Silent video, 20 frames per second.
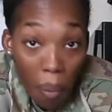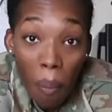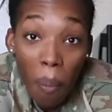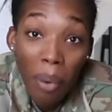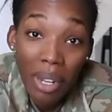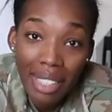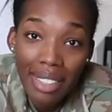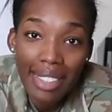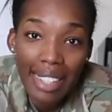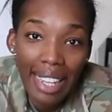
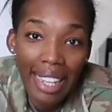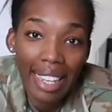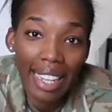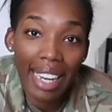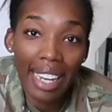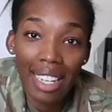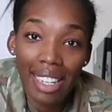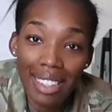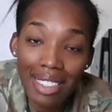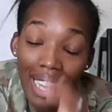Wednesday,
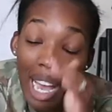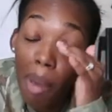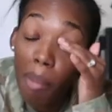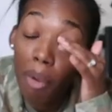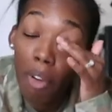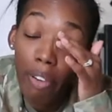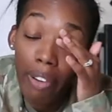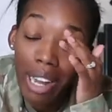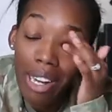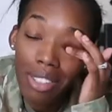guys.
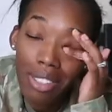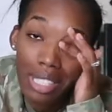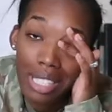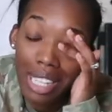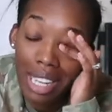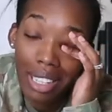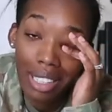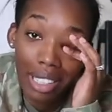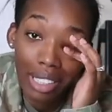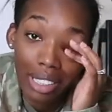I'm crouched
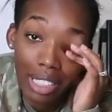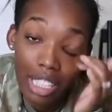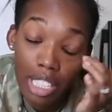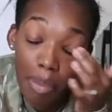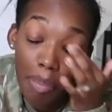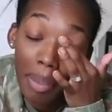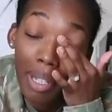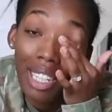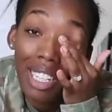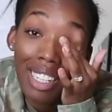down like
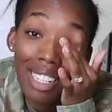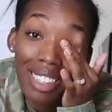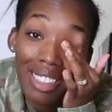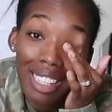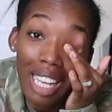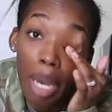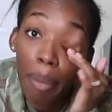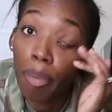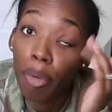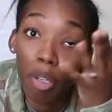this because
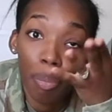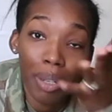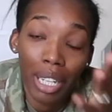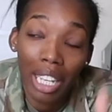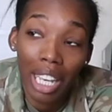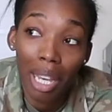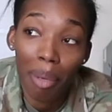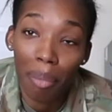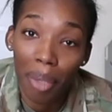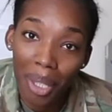I broke my
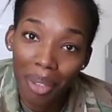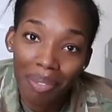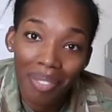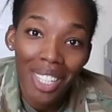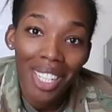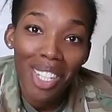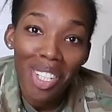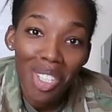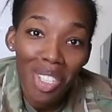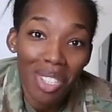camera.
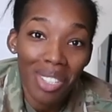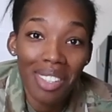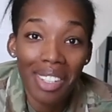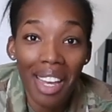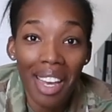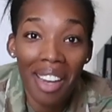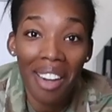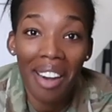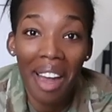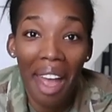So
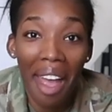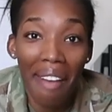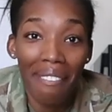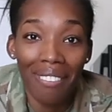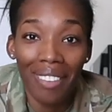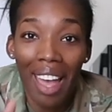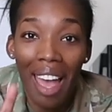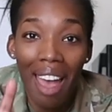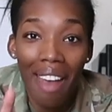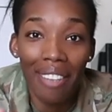now I
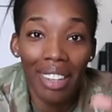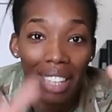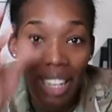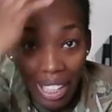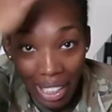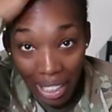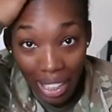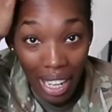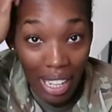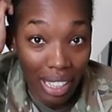have to have it
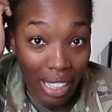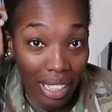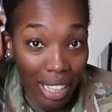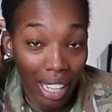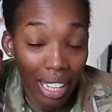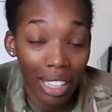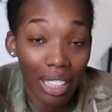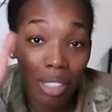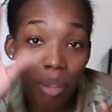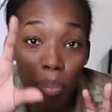like kind of
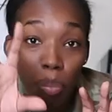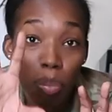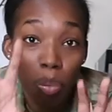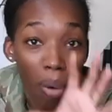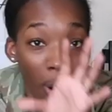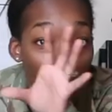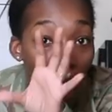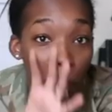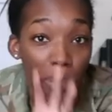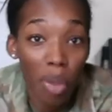like
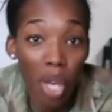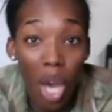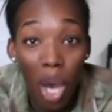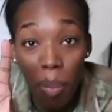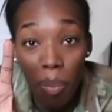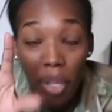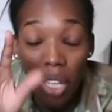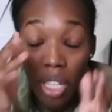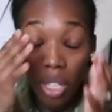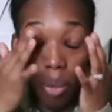propped
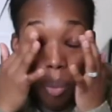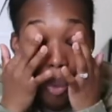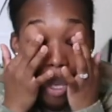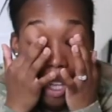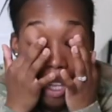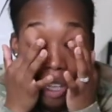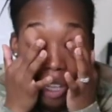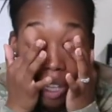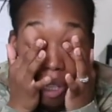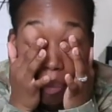up in a
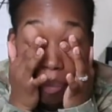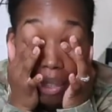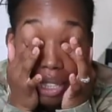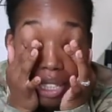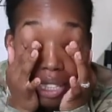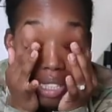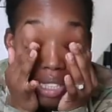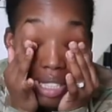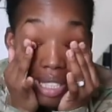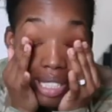way
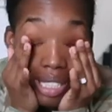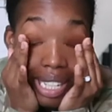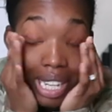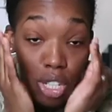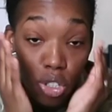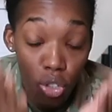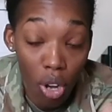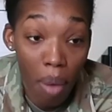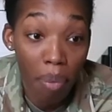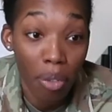because
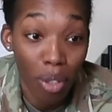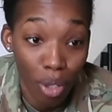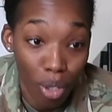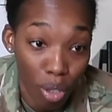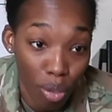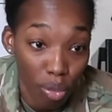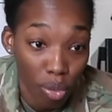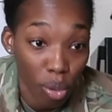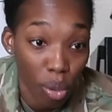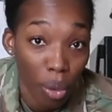I dropped it on
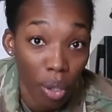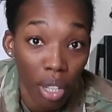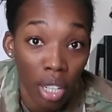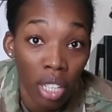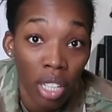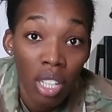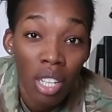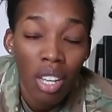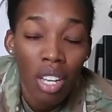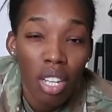the
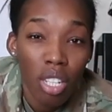floor.